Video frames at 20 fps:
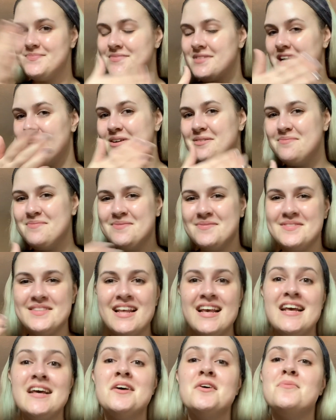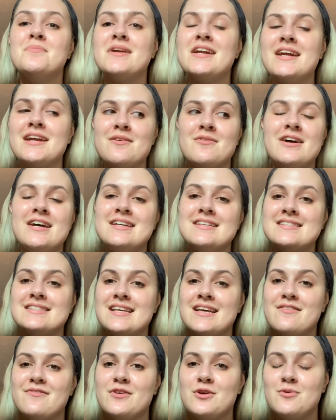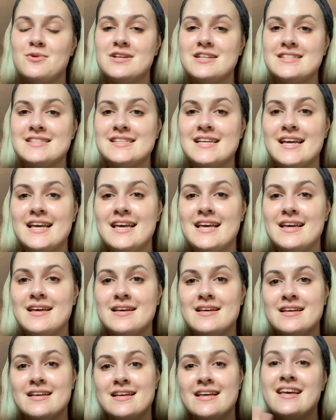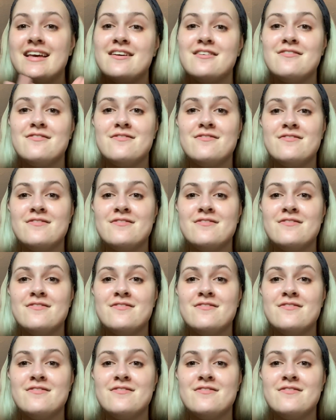But anyways, if you want to see if